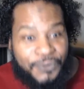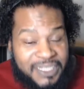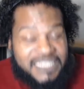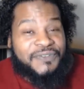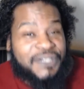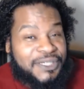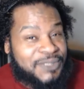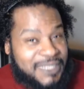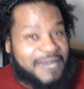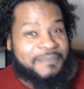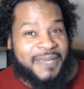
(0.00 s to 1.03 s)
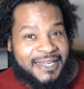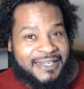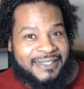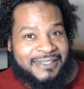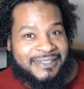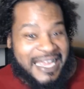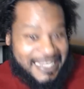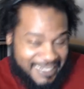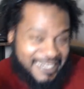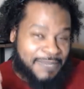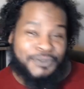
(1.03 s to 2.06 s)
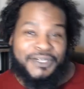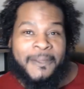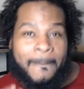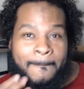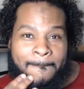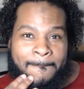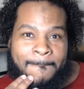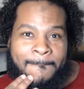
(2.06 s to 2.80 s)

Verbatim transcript: for these videos that I make, as he put it?